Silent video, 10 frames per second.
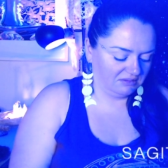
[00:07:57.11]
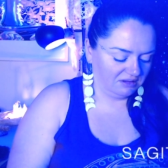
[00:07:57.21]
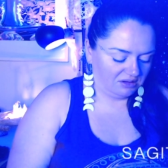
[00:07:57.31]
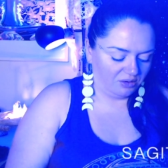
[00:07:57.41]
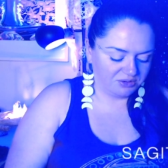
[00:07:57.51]

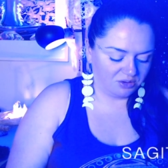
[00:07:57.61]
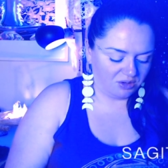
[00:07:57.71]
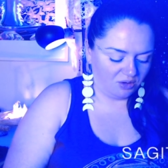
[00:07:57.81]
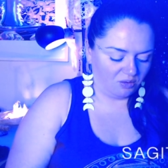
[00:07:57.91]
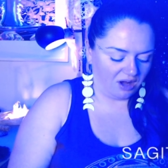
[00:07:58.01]
those who
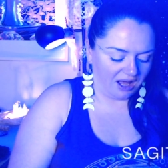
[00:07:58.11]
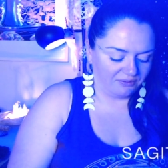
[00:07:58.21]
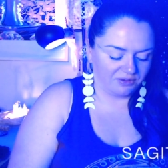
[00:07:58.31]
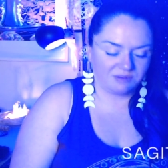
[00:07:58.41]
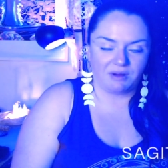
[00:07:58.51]
you have
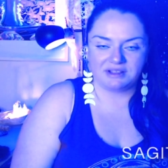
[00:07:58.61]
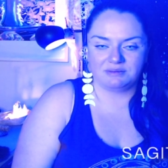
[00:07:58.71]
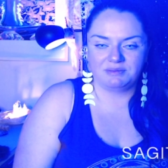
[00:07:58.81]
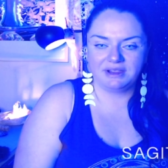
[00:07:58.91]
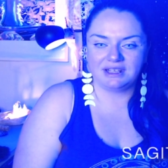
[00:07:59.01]

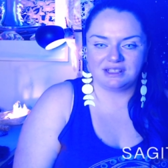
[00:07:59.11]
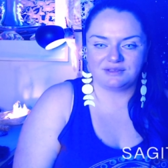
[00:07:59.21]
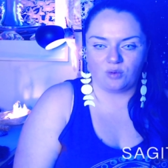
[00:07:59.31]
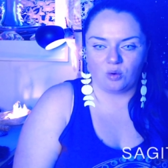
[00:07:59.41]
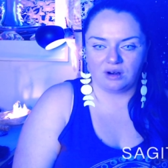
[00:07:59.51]
responsibilities
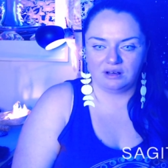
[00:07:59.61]
for.